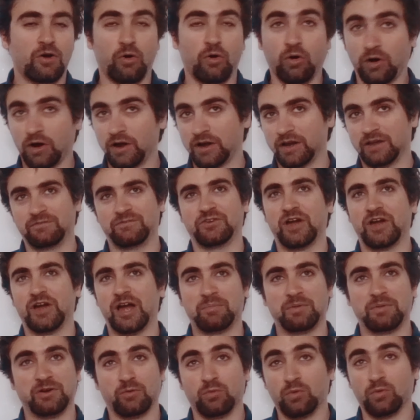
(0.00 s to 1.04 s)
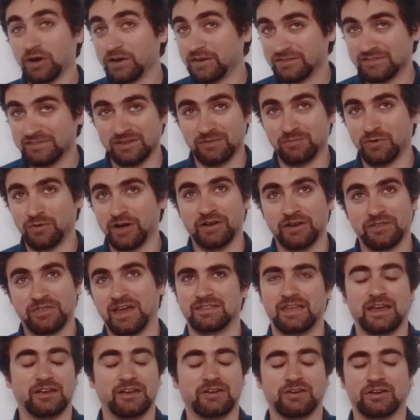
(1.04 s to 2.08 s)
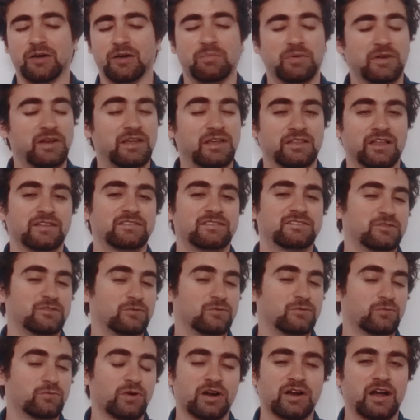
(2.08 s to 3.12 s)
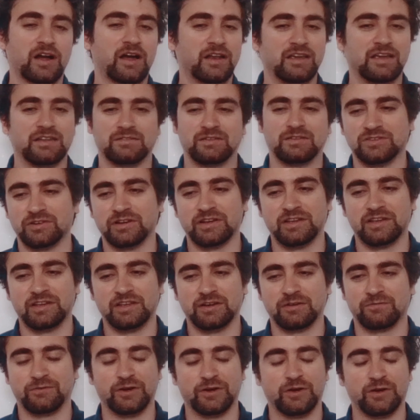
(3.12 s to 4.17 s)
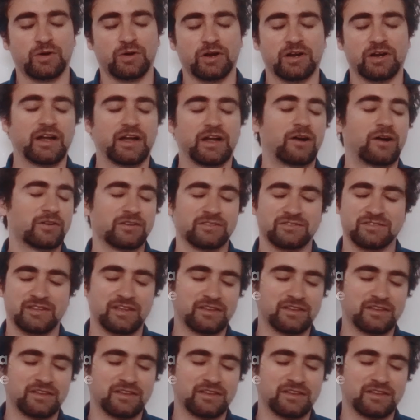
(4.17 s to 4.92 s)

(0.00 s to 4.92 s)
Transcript: Or if you happen to work somewhere that your company lets you work on it during your free work hours,